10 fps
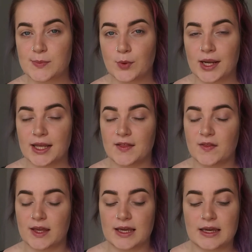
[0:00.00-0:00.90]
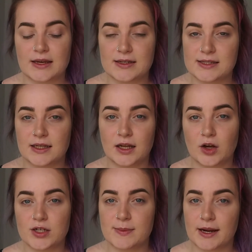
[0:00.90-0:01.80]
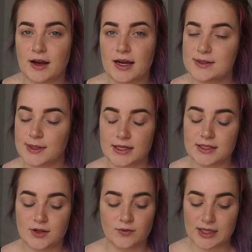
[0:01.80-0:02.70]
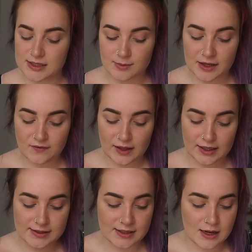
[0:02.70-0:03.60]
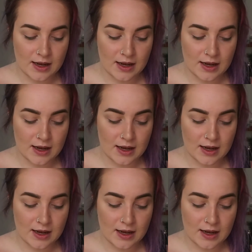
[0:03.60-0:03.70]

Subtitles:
bring the concealer onto my eyes when I did the rest of my face.